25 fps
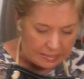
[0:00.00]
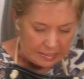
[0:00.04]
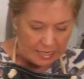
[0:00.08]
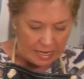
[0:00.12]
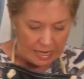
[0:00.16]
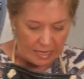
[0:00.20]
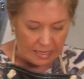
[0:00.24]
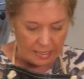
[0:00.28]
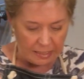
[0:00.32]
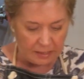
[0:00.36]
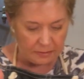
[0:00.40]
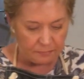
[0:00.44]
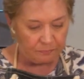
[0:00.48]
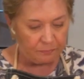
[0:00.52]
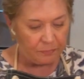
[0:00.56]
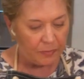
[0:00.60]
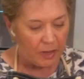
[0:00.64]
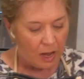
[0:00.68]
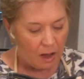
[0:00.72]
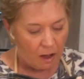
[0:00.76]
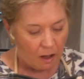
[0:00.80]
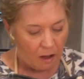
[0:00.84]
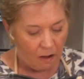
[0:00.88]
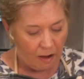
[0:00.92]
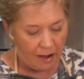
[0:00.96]
Yay.
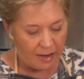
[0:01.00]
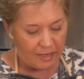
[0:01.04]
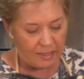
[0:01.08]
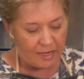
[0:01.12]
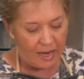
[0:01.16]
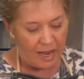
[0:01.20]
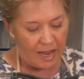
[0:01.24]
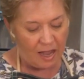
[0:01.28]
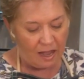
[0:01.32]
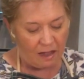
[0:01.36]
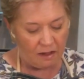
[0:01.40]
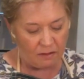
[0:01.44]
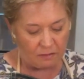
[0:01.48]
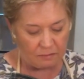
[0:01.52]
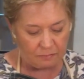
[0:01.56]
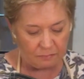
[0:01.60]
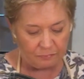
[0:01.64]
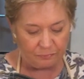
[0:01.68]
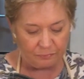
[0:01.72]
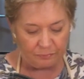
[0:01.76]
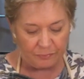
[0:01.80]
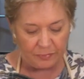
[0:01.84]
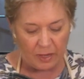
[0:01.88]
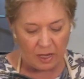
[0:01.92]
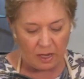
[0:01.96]
All right, now,
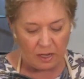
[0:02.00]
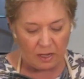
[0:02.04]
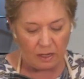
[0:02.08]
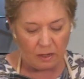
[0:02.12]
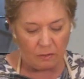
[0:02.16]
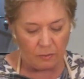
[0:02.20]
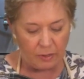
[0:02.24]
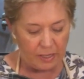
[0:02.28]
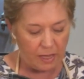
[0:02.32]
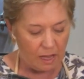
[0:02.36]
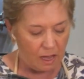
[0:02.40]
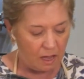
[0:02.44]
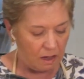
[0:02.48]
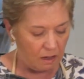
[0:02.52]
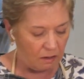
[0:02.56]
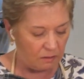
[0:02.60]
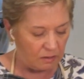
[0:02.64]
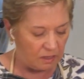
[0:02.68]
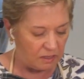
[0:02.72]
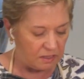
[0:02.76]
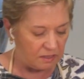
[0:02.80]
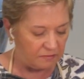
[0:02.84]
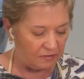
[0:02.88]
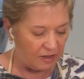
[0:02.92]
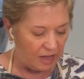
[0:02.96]
here we go,
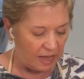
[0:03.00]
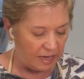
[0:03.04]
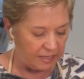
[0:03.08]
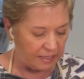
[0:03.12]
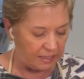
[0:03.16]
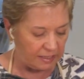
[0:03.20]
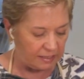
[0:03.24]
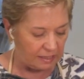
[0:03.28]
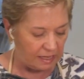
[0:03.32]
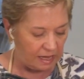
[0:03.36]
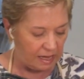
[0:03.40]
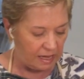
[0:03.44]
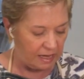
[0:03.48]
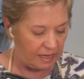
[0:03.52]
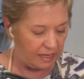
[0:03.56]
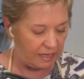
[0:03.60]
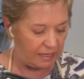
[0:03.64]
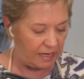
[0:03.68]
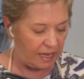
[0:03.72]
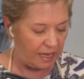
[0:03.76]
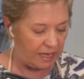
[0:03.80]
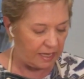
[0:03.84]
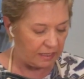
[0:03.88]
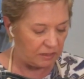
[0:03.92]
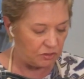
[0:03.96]
the dividing line,
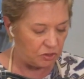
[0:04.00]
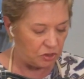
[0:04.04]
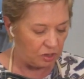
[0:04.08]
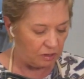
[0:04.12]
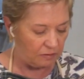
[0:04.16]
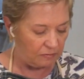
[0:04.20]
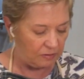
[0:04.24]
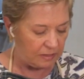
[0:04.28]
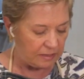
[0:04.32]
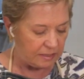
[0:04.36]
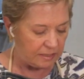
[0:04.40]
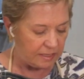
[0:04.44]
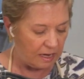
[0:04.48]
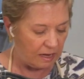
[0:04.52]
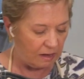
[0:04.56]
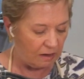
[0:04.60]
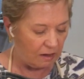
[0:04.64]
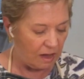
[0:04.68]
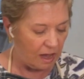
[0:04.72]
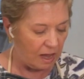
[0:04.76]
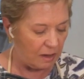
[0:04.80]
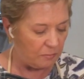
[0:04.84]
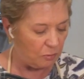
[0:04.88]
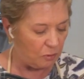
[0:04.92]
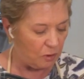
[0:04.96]
anchovies. Now,
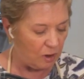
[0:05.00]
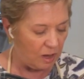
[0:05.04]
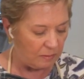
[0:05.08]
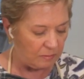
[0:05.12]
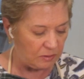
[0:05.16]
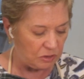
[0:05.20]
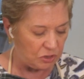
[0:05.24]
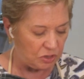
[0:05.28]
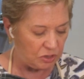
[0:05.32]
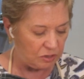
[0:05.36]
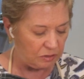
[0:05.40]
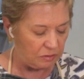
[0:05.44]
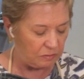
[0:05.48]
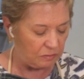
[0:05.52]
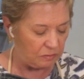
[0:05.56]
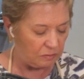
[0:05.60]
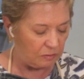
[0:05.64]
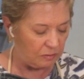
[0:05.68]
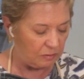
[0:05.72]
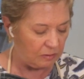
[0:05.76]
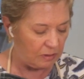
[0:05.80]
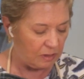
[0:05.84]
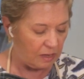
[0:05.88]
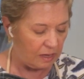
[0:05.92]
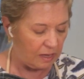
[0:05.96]
I promise you,
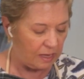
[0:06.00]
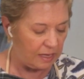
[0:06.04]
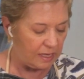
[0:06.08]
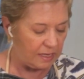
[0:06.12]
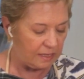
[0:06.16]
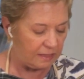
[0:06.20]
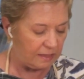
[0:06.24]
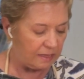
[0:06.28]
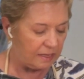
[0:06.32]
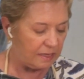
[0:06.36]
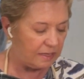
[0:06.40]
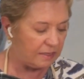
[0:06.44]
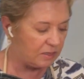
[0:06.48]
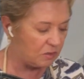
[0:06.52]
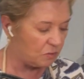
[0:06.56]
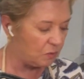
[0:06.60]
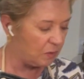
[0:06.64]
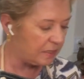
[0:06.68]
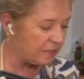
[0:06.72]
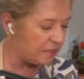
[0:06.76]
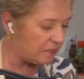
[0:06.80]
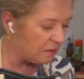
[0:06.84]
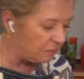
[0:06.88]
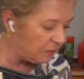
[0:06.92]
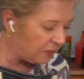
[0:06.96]
in this
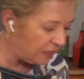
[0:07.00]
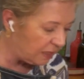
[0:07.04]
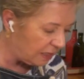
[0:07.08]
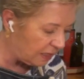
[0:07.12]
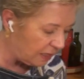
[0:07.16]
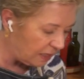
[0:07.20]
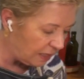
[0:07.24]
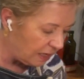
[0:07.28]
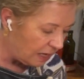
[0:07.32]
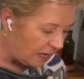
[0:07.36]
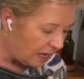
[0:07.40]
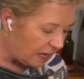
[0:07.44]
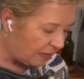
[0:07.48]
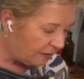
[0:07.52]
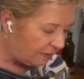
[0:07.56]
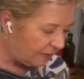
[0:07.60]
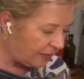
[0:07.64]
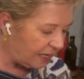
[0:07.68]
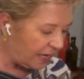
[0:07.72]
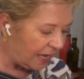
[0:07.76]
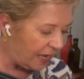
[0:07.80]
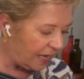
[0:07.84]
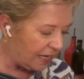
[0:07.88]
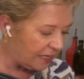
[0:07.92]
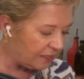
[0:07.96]
recipe.
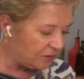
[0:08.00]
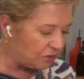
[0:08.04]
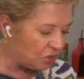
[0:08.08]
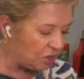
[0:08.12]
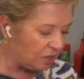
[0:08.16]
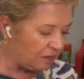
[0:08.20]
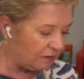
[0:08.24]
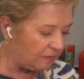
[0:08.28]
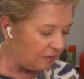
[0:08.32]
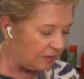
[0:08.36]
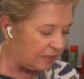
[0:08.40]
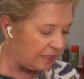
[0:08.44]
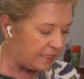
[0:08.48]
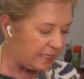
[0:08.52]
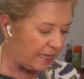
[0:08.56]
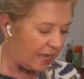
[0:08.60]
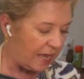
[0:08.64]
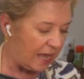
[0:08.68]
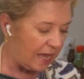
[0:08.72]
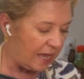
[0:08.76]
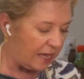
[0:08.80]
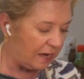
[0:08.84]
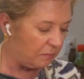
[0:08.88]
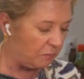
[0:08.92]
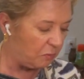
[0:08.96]
The anchovies
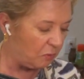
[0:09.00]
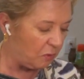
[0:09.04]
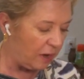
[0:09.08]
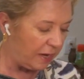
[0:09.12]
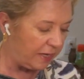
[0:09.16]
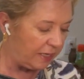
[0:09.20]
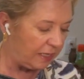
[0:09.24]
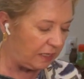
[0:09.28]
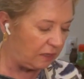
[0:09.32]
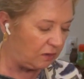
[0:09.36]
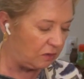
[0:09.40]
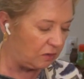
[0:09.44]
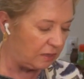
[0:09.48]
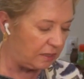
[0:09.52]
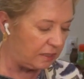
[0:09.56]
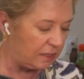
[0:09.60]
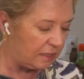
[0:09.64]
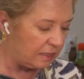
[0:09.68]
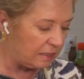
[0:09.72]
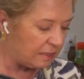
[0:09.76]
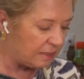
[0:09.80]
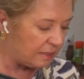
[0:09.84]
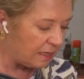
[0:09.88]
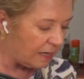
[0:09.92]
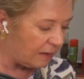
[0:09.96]
add a briny
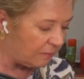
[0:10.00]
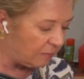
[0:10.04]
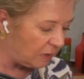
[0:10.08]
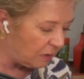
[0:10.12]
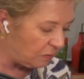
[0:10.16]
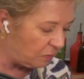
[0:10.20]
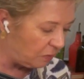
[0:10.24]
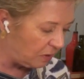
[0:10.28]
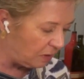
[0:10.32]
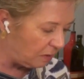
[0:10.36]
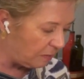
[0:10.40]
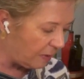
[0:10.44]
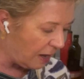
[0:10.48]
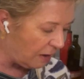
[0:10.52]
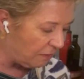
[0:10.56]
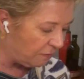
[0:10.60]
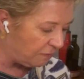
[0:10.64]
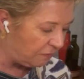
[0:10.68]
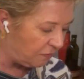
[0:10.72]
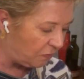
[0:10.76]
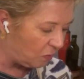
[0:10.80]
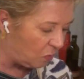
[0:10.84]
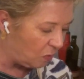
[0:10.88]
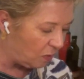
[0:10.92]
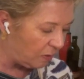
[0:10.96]
goodness. I'm gonna put about
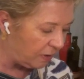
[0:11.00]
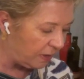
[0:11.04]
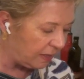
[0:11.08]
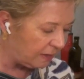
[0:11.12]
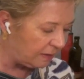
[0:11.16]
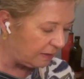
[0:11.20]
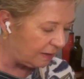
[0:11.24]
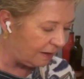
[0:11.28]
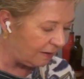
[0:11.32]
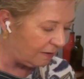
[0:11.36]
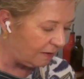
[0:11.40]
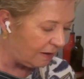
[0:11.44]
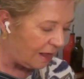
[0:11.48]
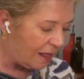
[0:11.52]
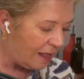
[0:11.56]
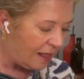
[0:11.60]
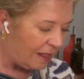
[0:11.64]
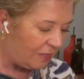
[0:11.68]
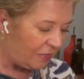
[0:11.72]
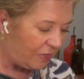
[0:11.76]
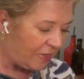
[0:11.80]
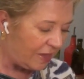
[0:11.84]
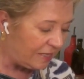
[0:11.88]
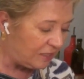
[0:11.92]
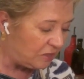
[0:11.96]
four in there.
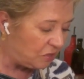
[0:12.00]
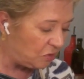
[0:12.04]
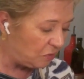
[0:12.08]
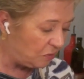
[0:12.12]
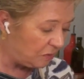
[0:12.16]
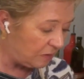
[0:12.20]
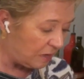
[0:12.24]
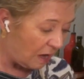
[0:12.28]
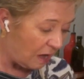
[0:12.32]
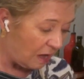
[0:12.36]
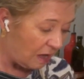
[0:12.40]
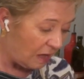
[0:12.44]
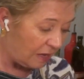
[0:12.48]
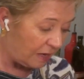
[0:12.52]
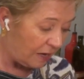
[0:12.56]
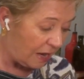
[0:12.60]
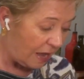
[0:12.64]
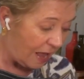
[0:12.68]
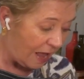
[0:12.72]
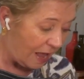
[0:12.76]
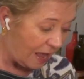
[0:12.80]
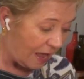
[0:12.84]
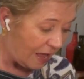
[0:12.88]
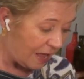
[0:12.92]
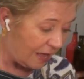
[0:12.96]
They do not
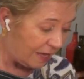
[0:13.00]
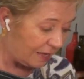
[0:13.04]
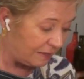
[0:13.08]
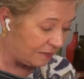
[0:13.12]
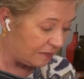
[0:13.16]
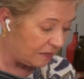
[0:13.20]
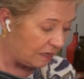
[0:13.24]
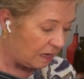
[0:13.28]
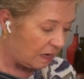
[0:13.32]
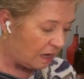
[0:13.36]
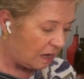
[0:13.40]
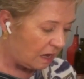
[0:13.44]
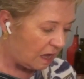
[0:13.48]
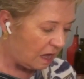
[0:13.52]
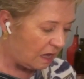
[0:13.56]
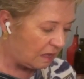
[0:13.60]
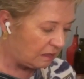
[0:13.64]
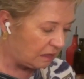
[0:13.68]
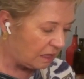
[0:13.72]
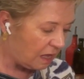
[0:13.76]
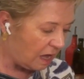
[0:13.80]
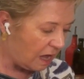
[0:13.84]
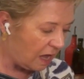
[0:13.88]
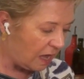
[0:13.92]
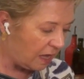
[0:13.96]
add a
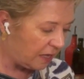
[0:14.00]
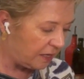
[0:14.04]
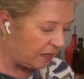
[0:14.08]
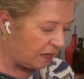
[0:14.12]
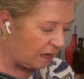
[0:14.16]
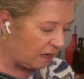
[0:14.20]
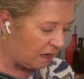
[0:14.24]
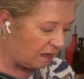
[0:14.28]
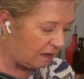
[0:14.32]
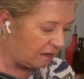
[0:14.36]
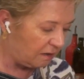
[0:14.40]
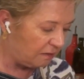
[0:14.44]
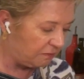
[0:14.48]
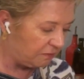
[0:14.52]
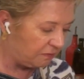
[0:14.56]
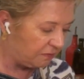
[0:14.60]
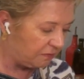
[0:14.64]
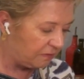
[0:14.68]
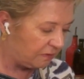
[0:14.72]
lot of